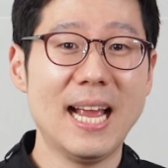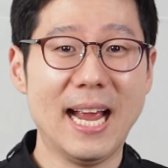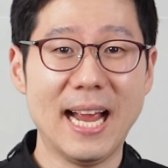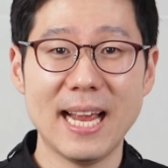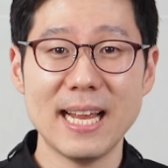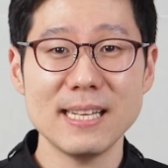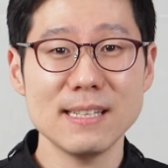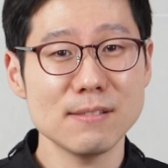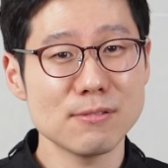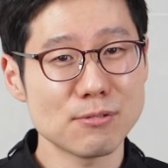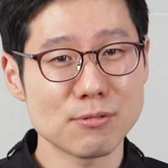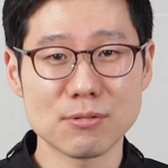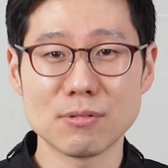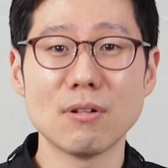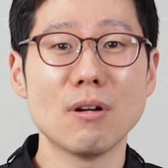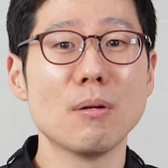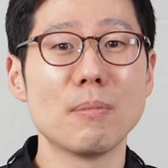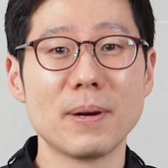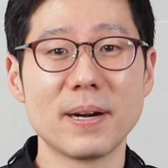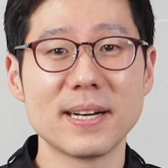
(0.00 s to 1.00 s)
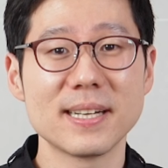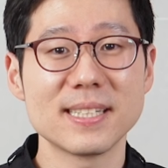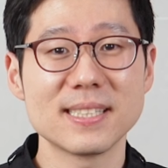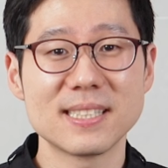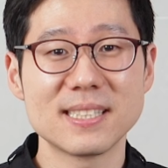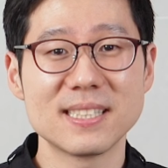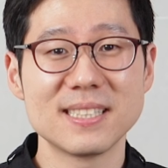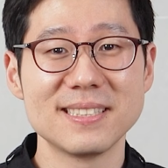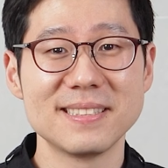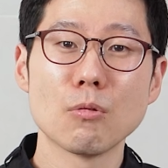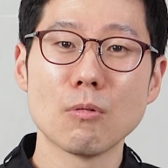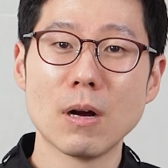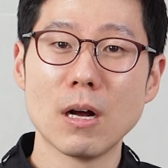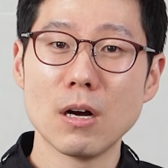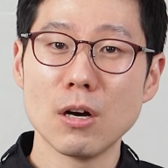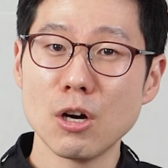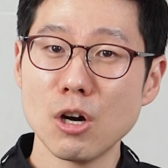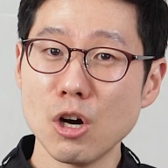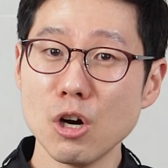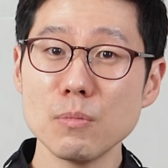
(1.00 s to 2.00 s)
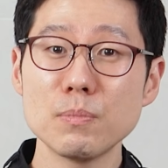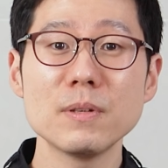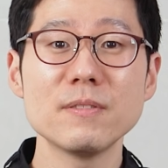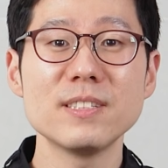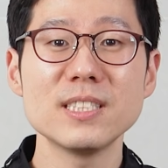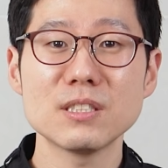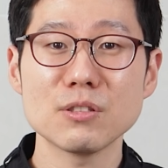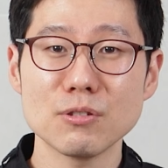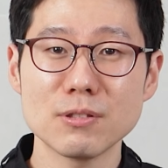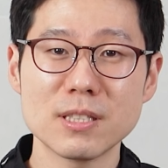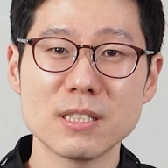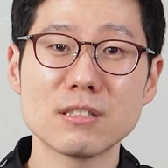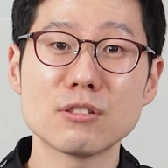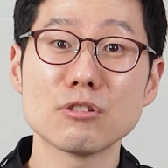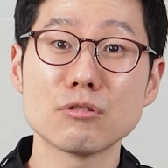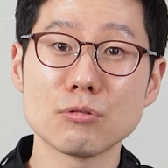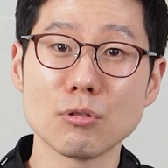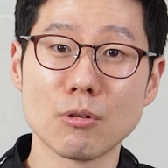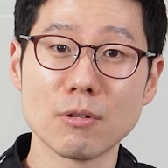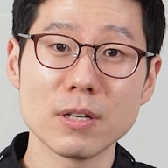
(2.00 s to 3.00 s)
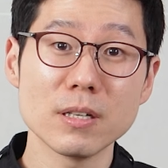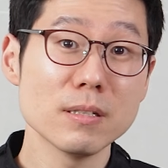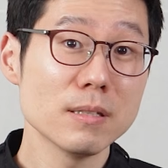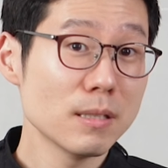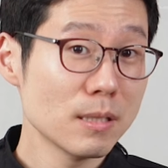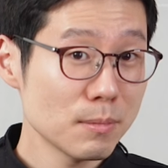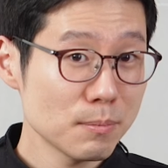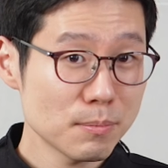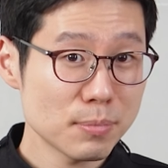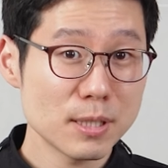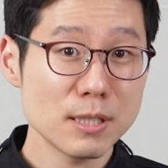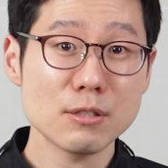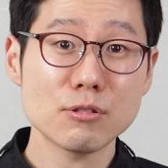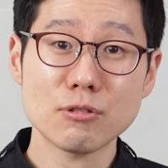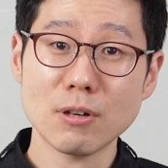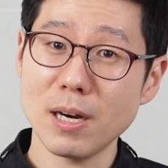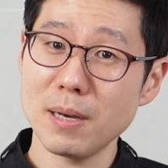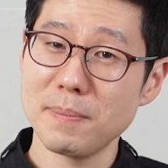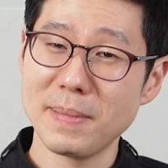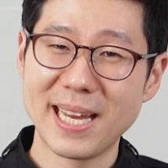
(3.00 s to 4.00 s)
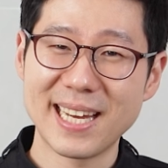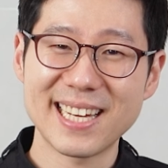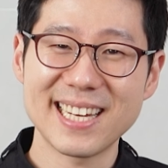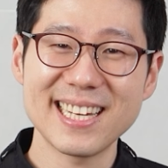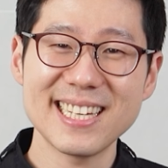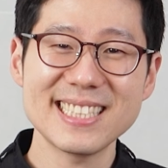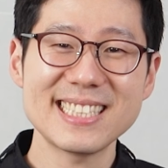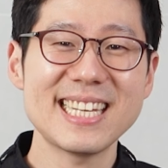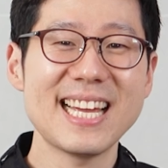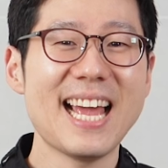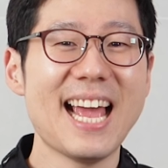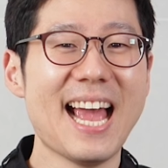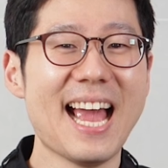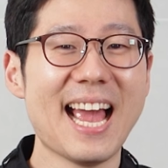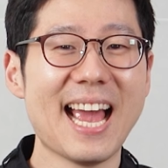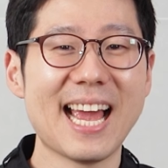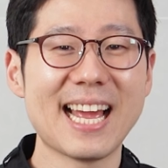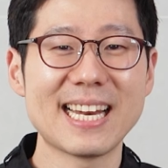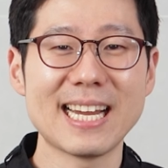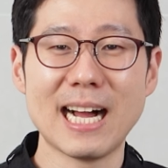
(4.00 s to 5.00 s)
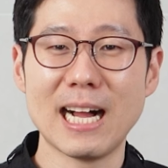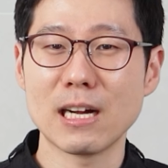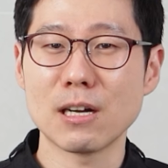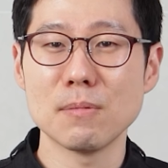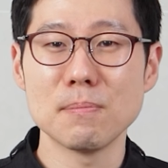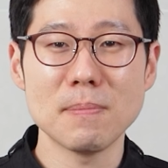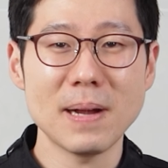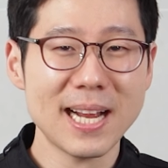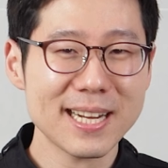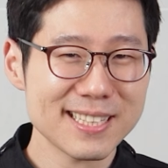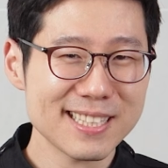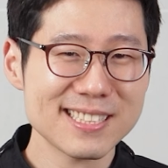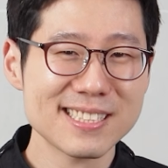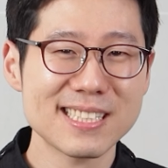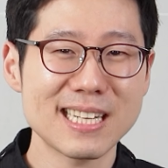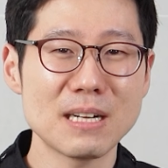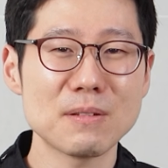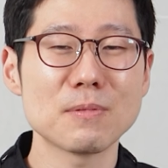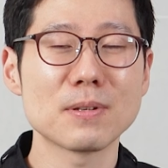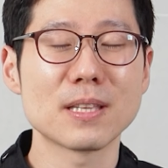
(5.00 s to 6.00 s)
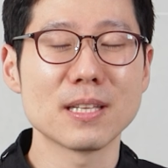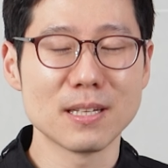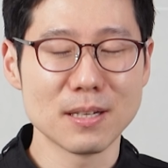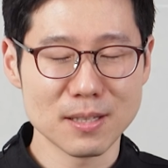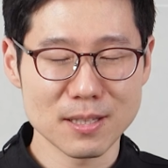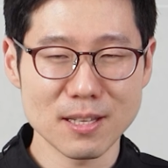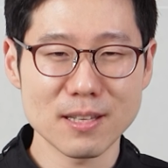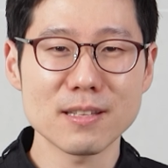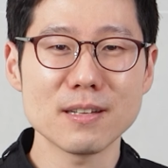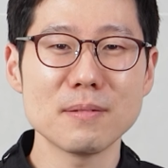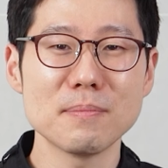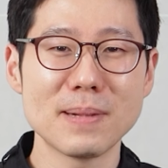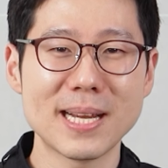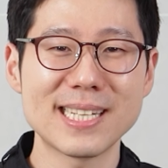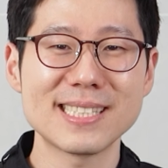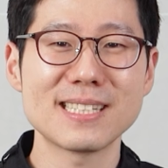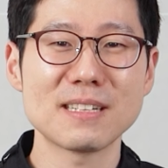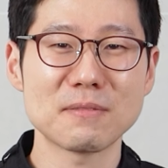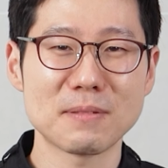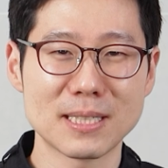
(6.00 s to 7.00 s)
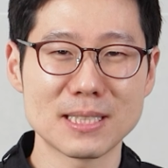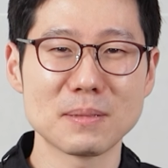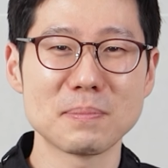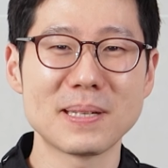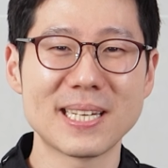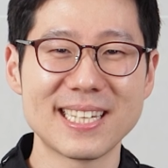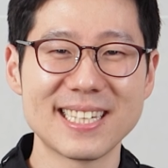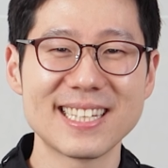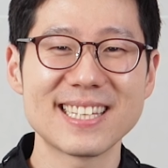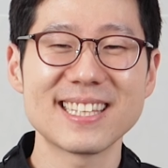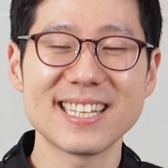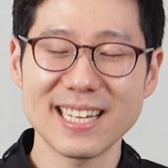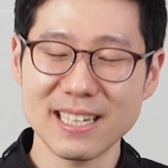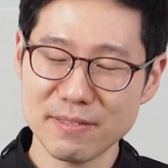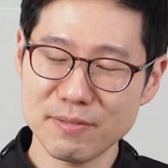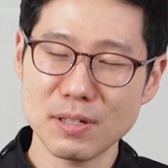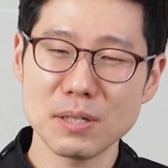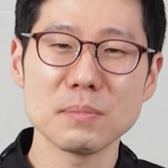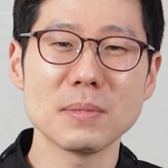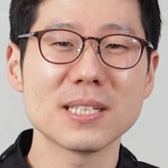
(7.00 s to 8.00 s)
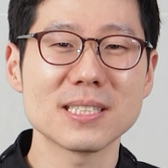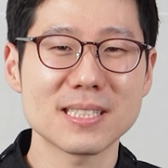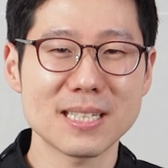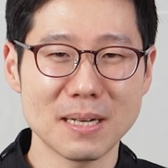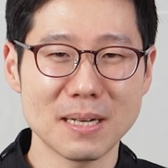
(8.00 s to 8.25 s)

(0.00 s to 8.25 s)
and strawberries. Well, hope you've enjoyed this tutorial. Please try making it, and I'll come back next time with another amazing recipe. Thank you very much.